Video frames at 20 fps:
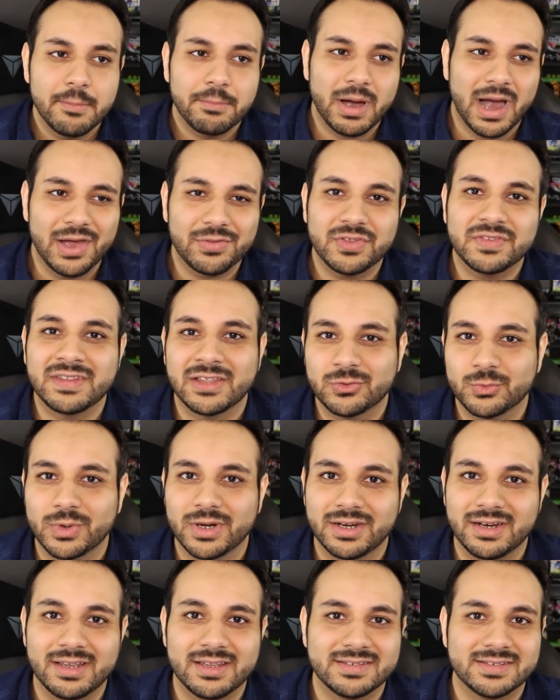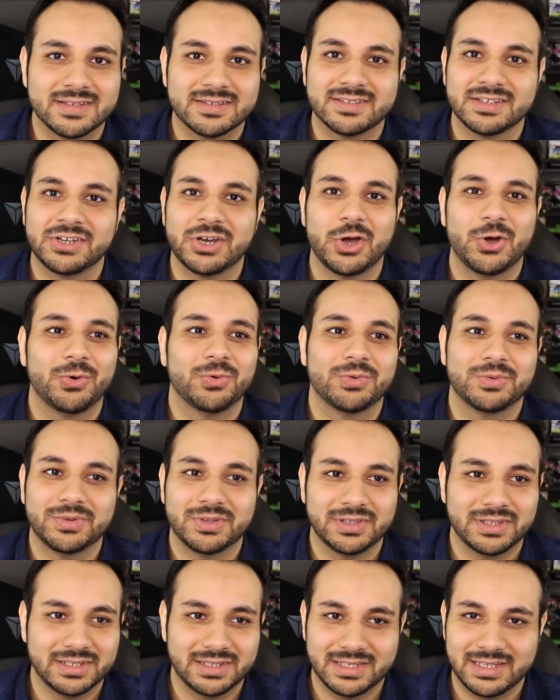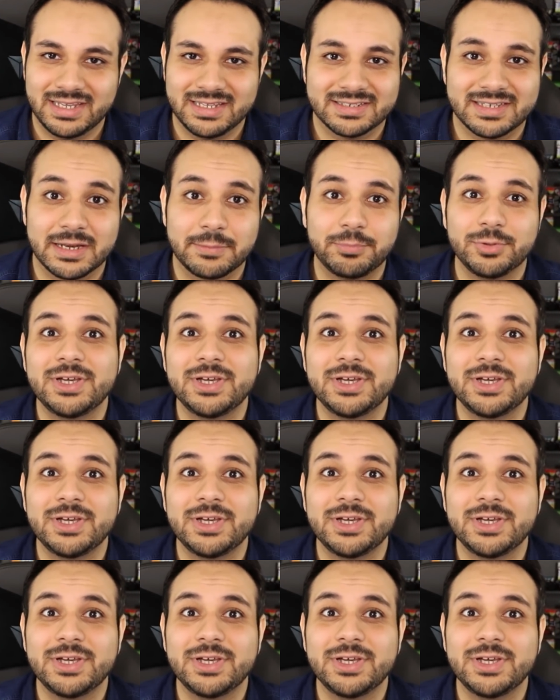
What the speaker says: But I think that's what it is, you know, he's saying,